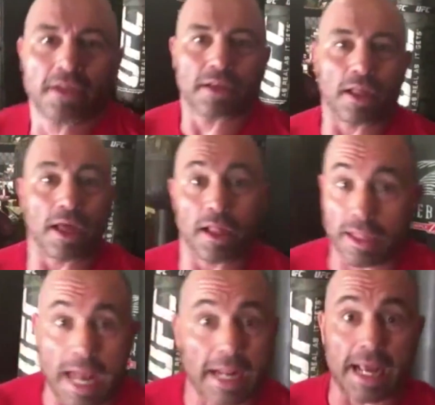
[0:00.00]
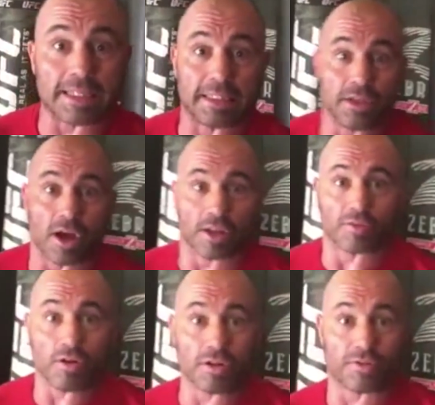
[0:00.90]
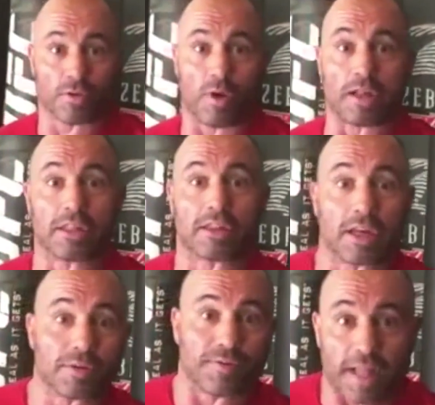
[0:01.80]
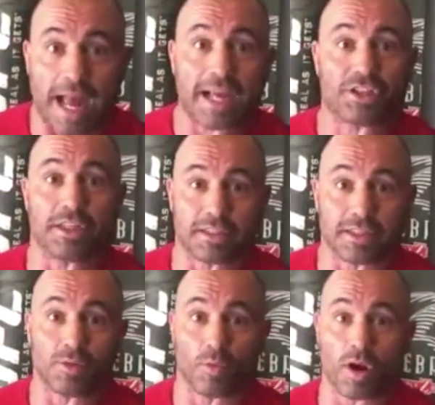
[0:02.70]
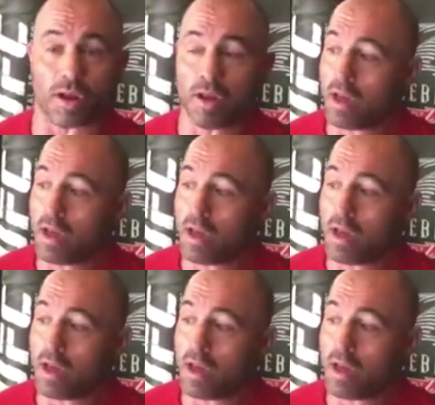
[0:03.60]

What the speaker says: A lot of guys didn't know how to throw those for a while. They thought it was flashy and it didn't work.